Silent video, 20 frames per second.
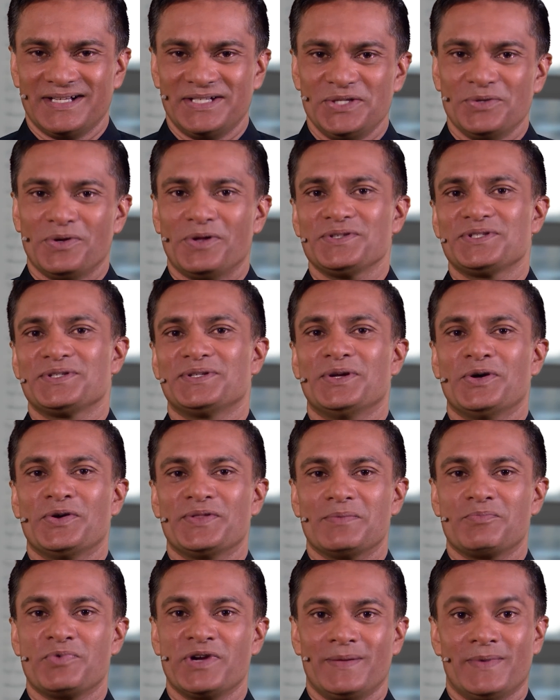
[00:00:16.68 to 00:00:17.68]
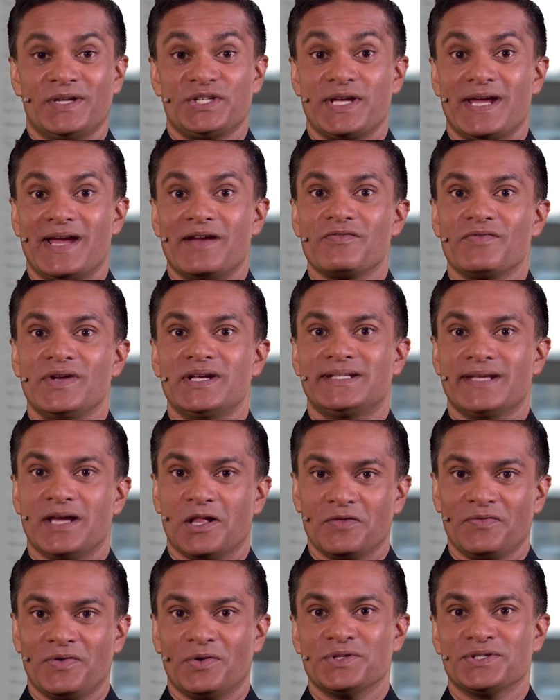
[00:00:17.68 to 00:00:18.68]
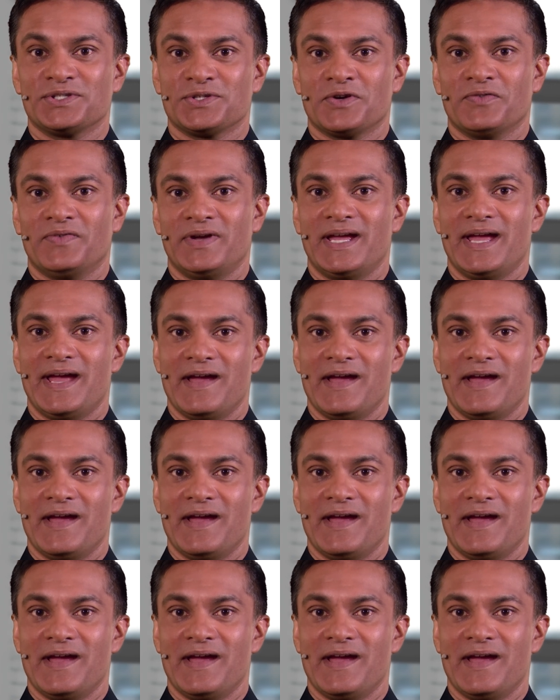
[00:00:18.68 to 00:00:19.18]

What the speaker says: Do you also know that pretty much every telephone survey